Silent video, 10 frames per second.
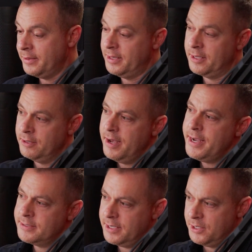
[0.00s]
And then the
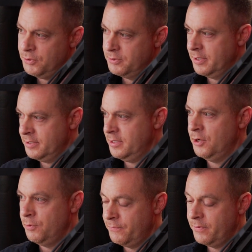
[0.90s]
clients that use us, that
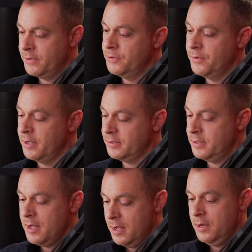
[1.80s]
you refer to
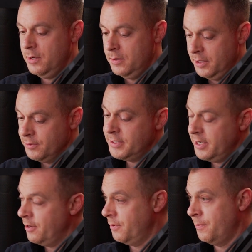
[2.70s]
us, they'll
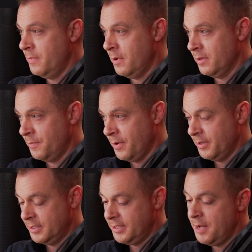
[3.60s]
see on their
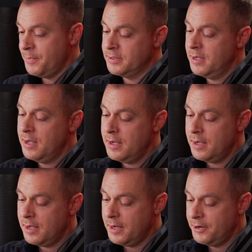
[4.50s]
monthly statements,
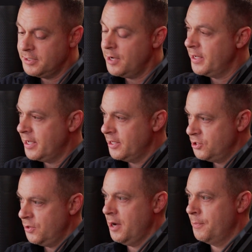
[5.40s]
here's how many
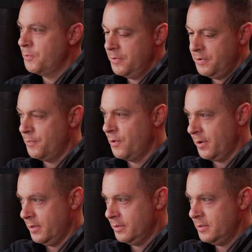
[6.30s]
kids you helped with your
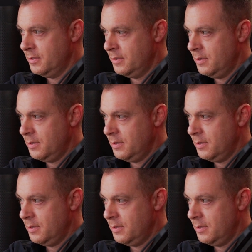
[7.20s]
mortgage.